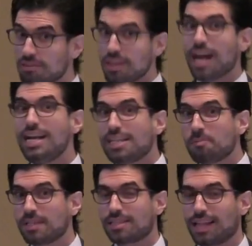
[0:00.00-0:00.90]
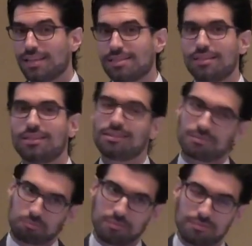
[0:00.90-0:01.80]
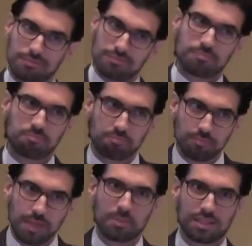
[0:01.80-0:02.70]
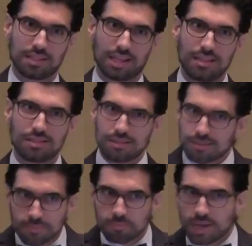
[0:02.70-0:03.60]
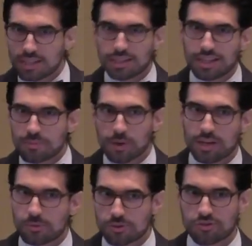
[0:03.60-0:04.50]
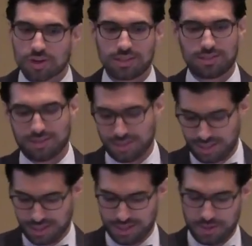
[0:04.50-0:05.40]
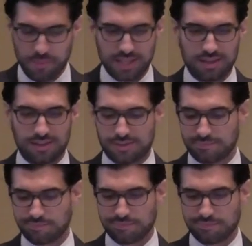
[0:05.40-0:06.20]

Not an explicit lesson, implicit lesson. My little kid brain was just trying to make sense.